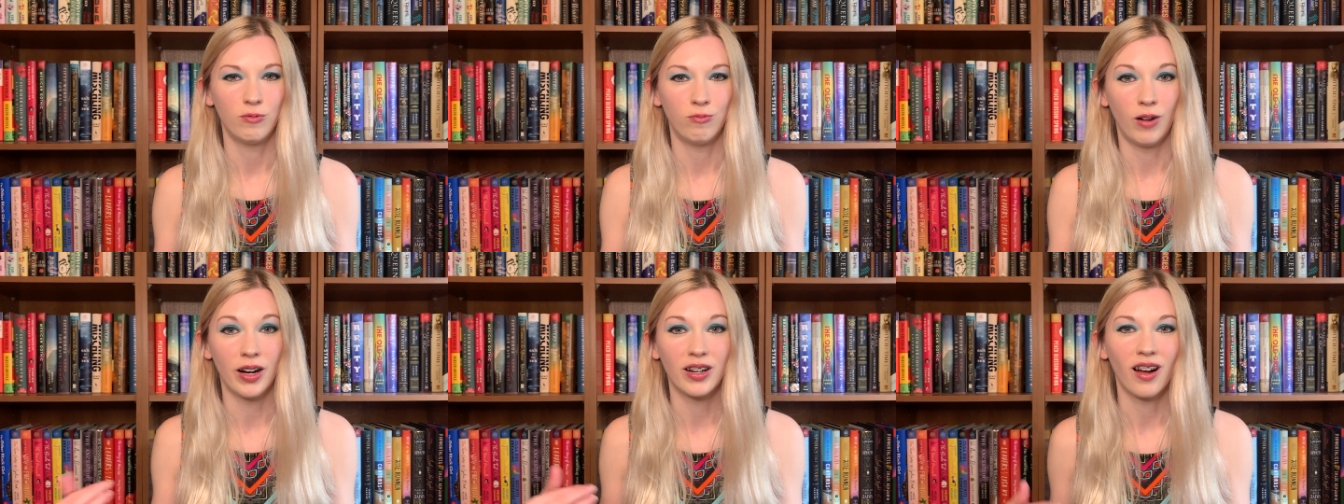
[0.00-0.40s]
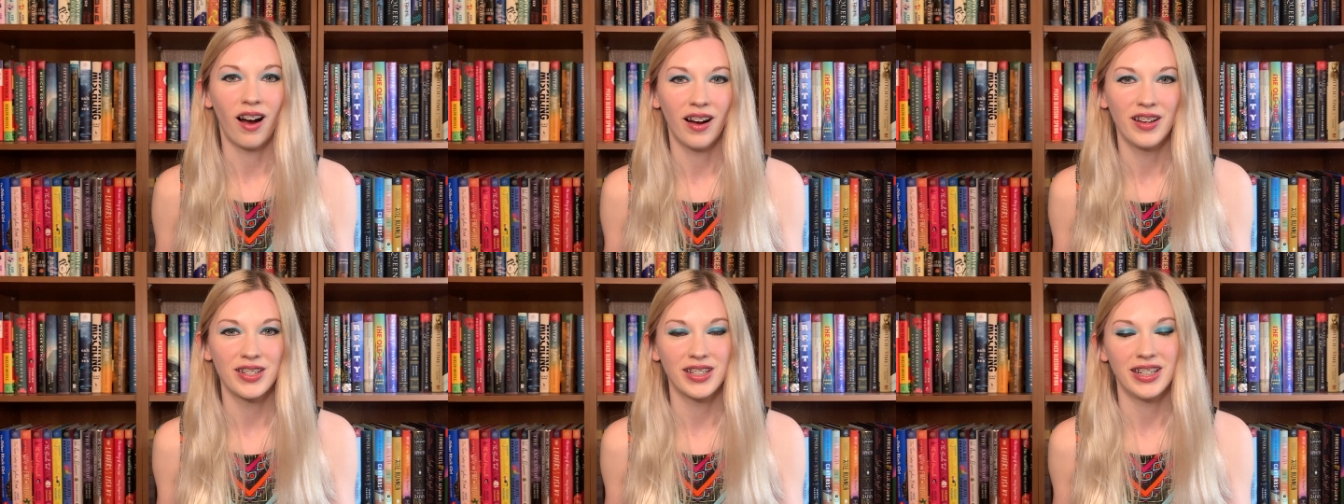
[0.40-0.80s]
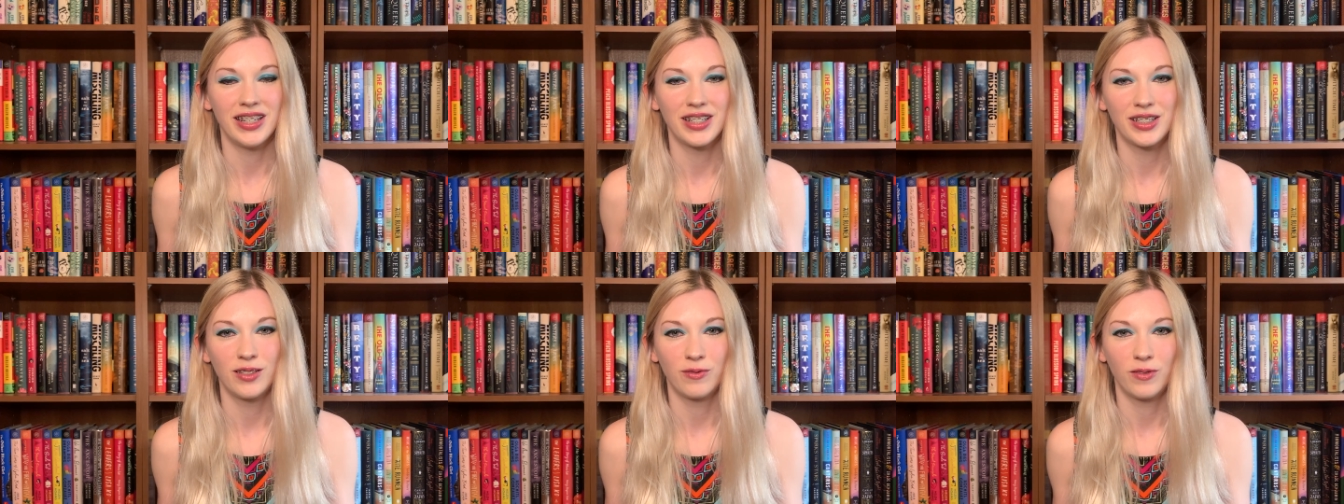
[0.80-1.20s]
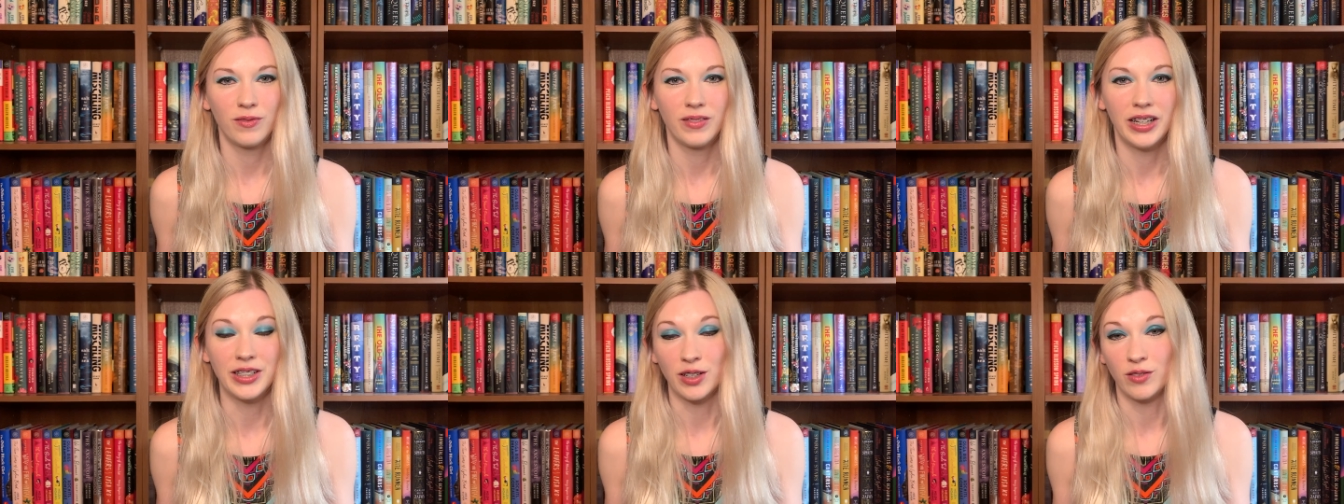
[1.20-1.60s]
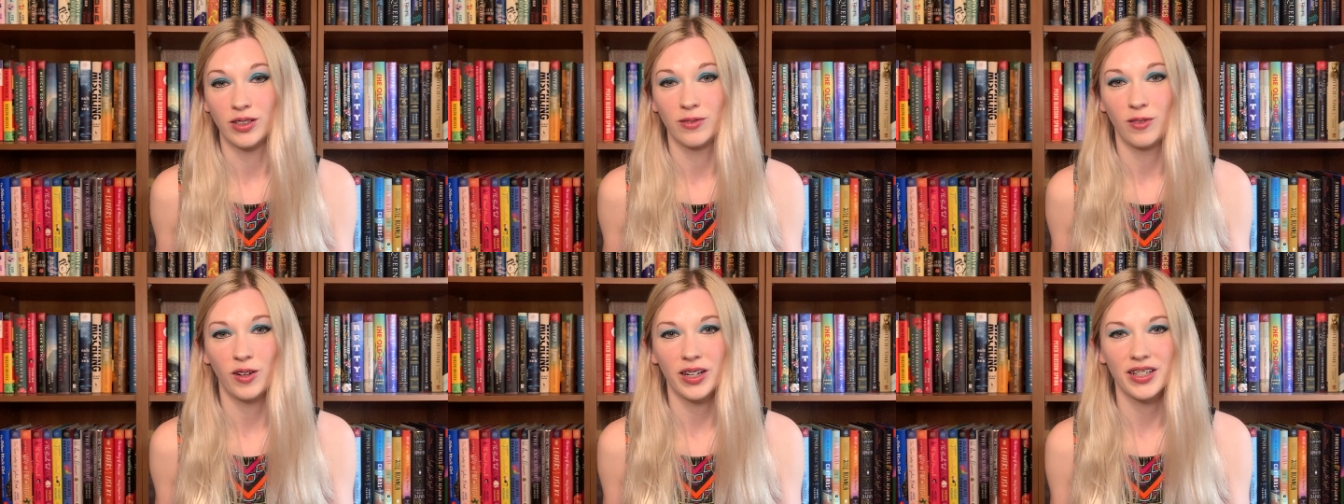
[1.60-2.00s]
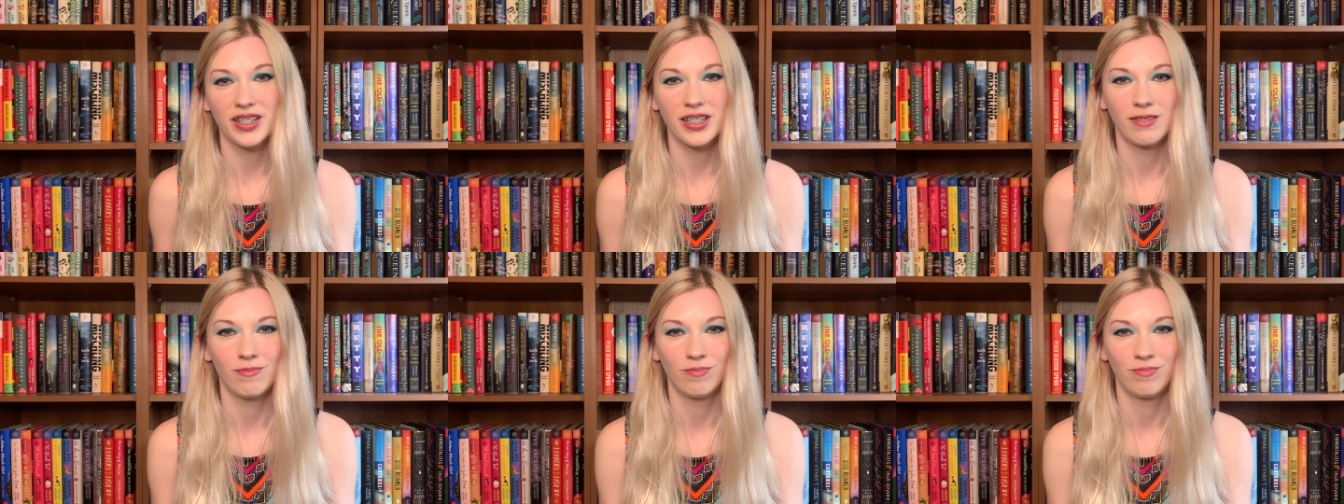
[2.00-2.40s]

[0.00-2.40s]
what caused his own divorce.